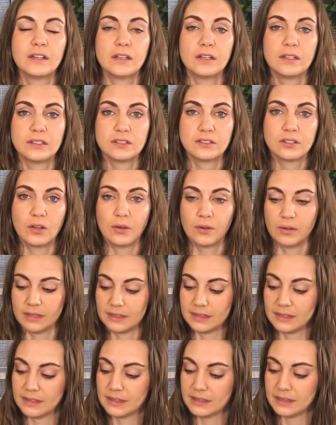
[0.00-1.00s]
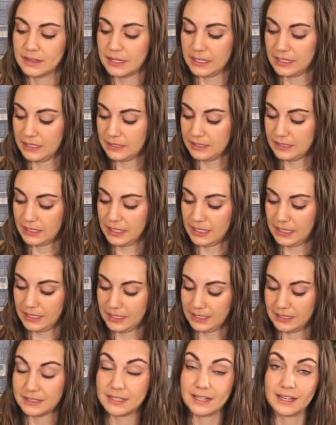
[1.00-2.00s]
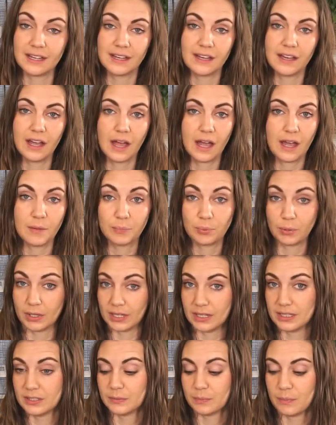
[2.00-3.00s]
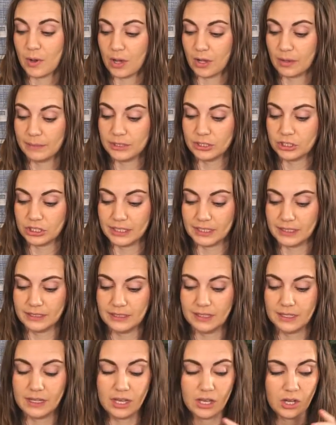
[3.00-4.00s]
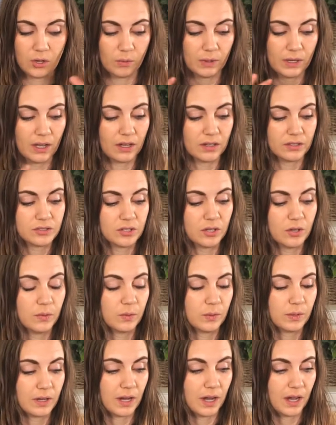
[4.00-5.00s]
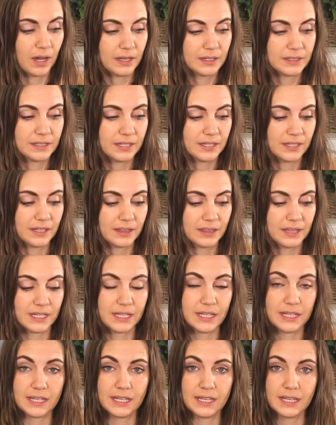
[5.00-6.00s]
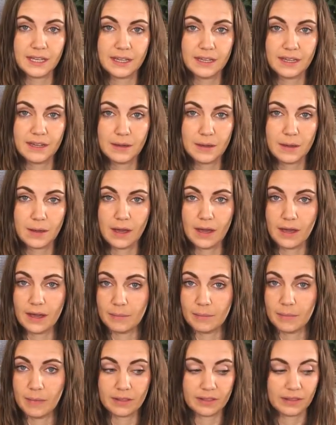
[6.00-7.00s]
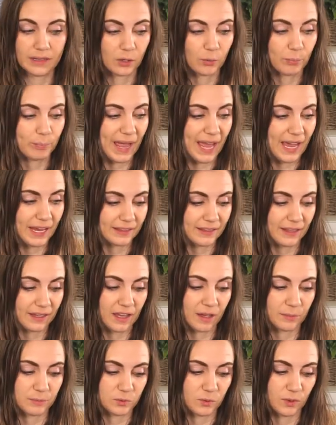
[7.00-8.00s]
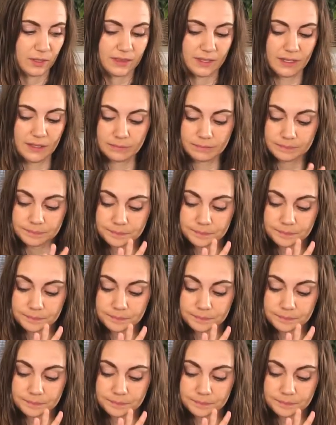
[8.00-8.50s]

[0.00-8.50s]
So this is a pretty small machine. We also got the um, little bag that comes with it,